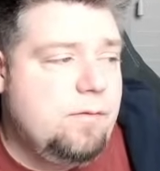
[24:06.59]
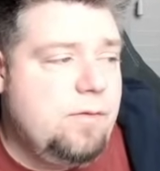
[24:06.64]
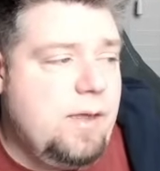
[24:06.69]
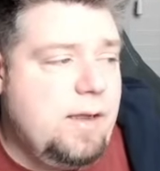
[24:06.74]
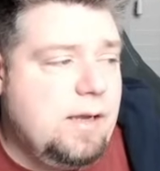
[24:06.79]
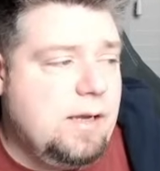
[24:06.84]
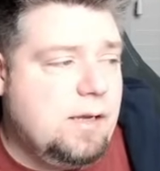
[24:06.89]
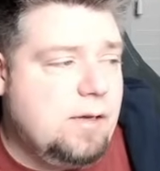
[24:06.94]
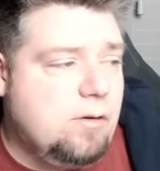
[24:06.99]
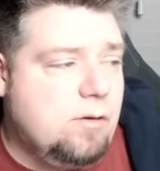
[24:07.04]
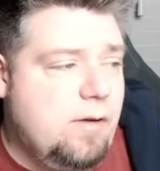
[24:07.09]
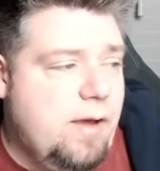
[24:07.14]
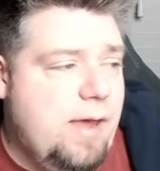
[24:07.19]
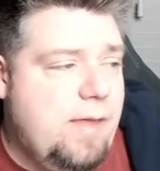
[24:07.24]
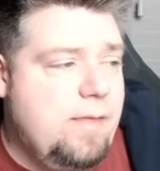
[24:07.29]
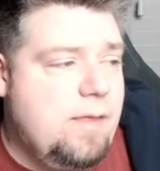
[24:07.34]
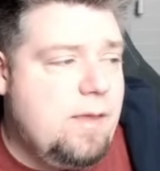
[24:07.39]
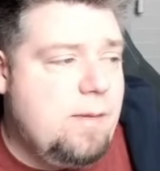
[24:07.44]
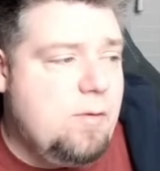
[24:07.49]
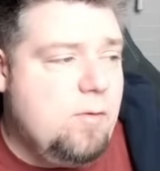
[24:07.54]
They cannot
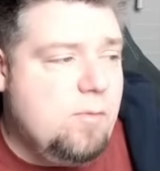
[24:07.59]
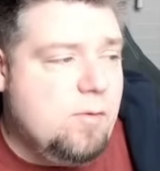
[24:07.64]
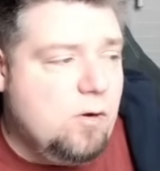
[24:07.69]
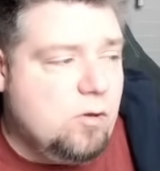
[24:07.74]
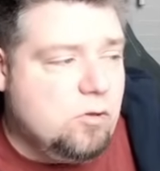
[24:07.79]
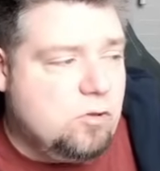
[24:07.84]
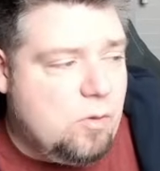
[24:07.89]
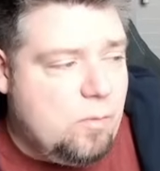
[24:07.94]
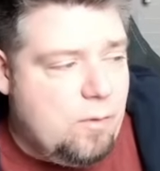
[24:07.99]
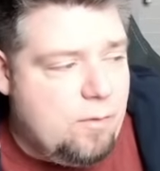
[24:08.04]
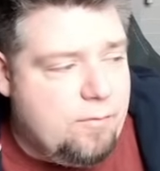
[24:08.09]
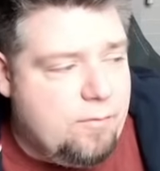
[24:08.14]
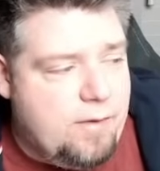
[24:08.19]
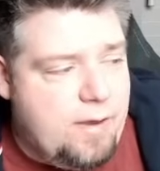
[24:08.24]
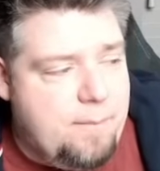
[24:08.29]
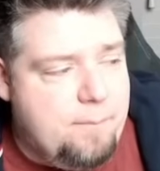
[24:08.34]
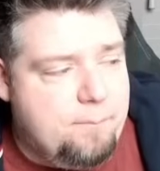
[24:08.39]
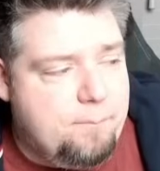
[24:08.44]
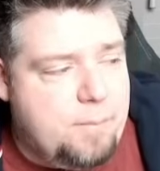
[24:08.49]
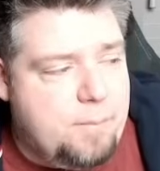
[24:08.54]
end their movement on top of
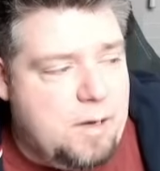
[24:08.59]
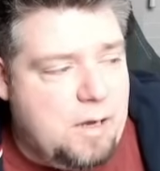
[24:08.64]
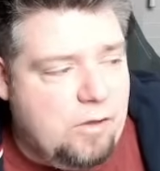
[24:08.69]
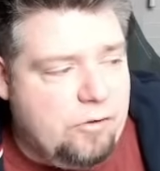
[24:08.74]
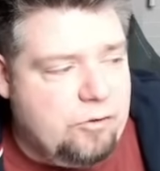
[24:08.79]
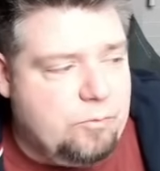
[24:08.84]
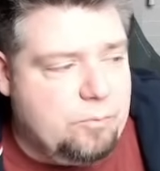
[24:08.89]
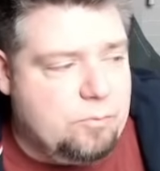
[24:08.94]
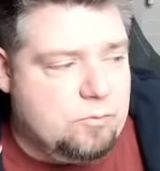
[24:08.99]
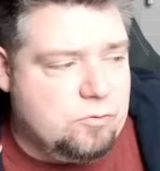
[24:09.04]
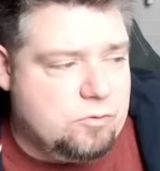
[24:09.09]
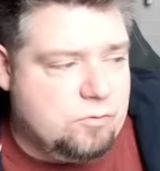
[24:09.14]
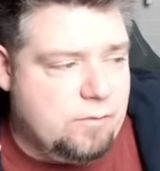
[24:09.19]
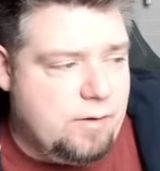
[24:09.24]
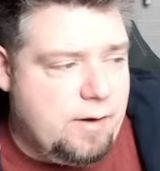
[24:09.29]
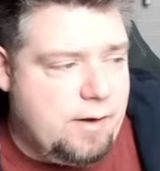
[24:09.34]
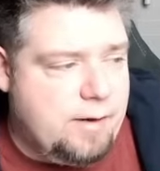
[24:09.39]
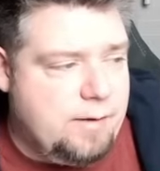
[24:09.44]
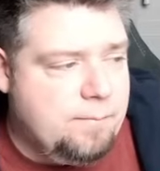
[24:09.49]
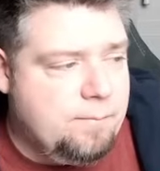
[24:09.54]
impassable
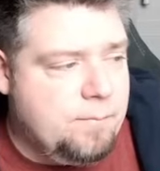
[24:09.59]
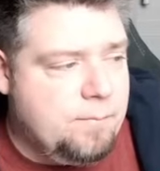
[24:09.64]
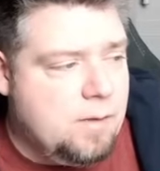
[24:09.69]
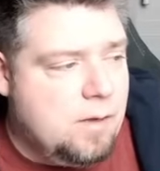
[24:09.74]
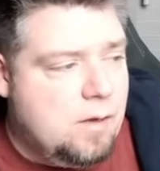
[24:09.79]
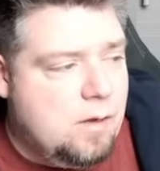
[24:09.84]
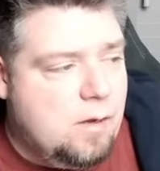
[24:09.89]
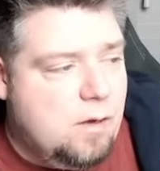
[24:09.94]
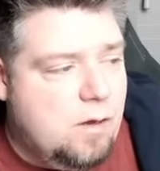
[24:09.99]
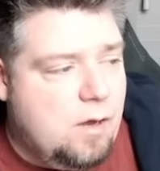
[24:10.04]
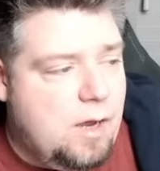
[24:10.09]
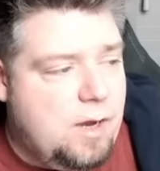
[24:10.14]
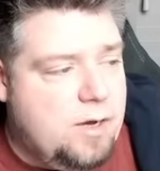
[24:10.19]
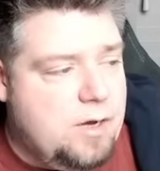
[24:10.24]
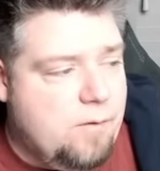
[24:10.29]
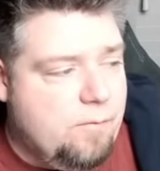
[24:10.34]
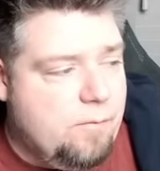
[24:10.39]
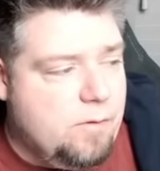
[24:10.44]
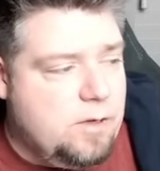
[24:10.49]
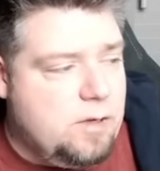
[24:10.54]
terrain,
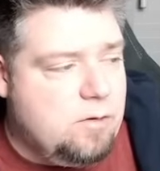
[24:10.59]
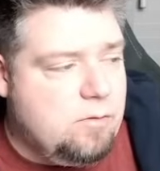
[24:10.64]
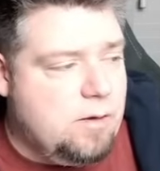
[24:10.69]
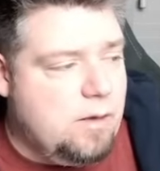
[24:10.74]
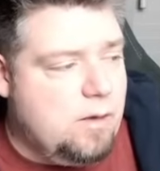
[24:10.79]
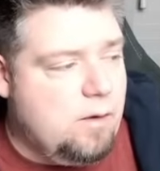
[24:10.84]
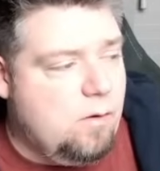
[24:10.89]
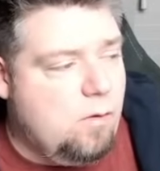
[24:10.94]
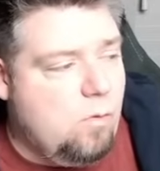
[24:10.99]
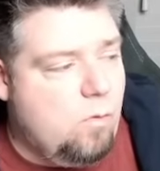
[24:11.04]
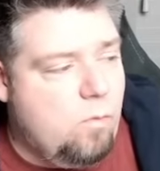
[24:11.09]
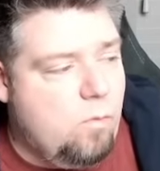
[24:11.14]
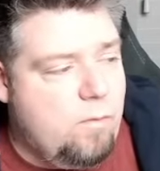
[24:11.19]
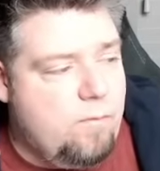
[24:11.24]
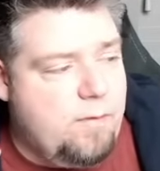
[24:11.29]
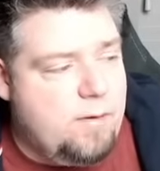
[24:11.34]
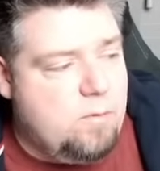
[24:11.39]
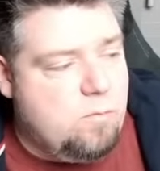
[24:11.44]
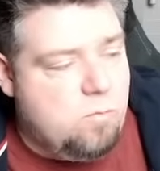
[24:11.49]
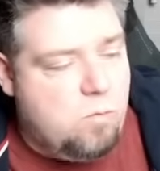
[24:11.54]
another unit, or
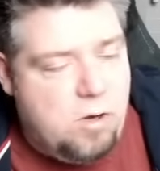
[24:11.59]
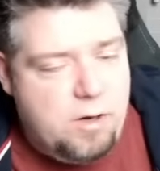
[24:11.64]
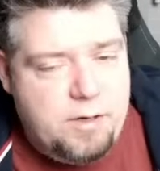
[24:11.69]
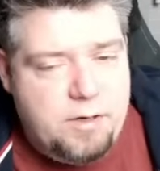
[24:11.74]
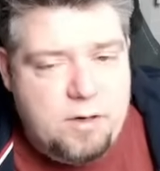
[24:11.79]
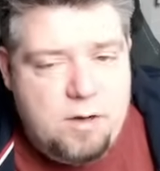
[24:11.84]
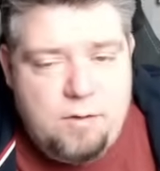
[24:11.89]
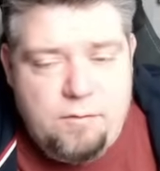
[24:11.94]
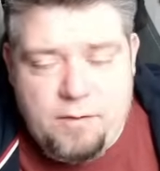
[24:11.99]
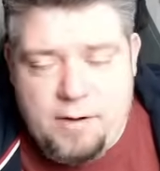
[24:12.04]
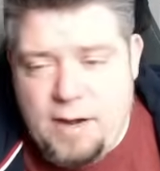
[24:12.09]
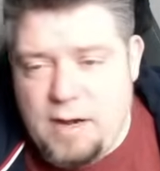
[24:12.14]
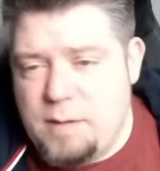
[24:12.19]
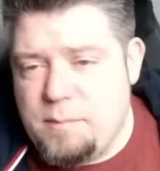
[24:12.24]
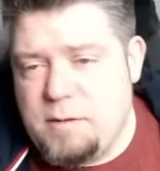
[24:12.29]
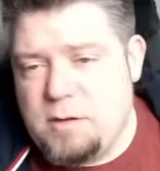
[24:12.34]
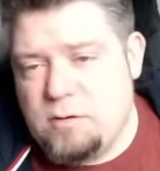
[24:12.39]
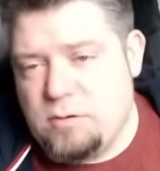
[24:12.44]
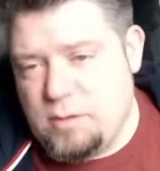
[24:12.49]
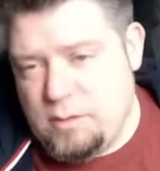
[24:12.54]
within 1 of an
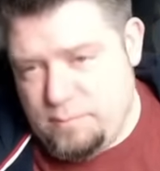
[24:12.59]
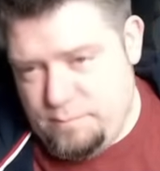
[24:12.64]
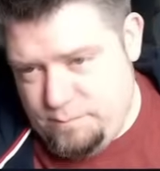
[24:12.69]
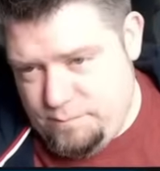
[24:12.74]
enemy unit.